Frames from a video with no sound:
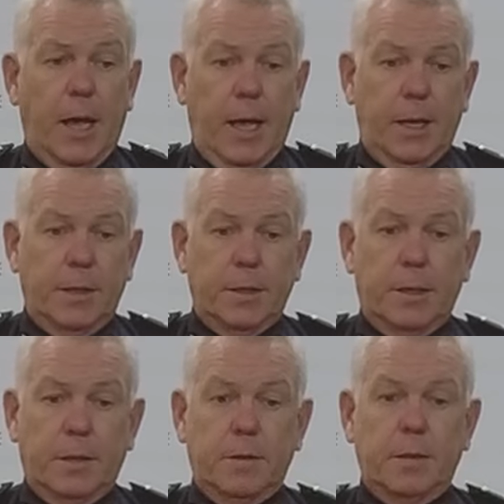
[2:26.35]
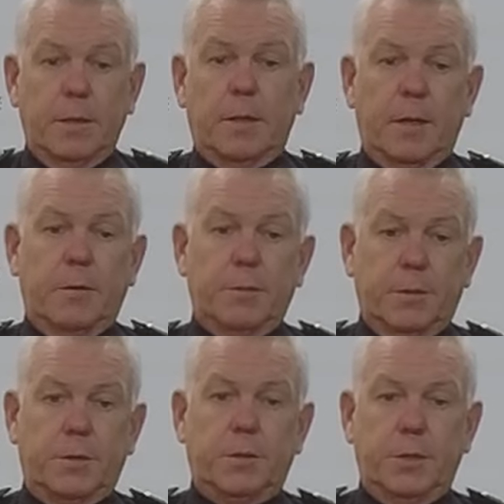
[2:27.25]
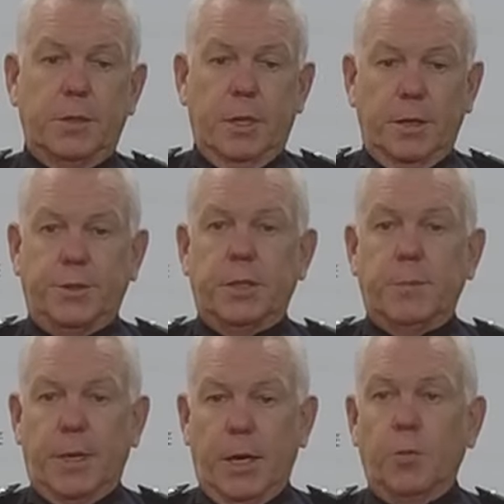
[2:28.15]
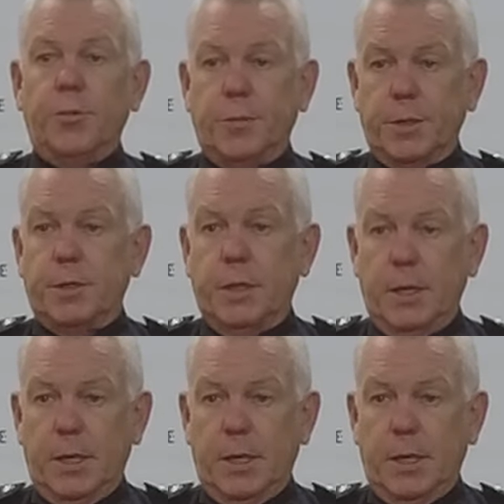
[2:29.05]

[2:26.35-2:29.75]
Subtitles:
and there is a legitimate health risk